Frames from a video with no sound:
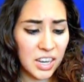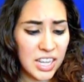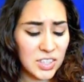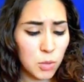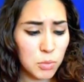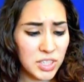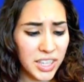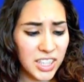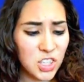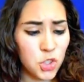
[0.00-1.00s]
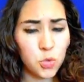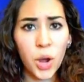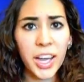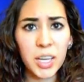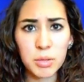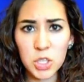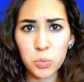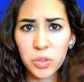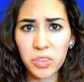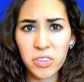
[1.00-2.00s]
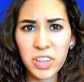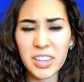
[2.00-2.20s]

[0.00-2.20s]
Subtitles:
almost like it's drying. I mean, you wouldn't think